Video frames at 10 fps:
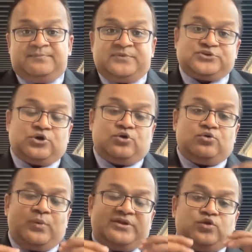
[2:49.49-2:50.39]
So
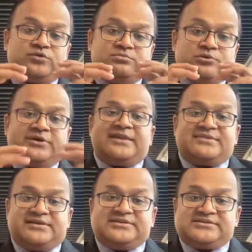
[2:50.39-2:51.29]
when you look at
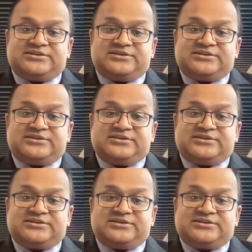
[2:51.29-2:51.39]
this,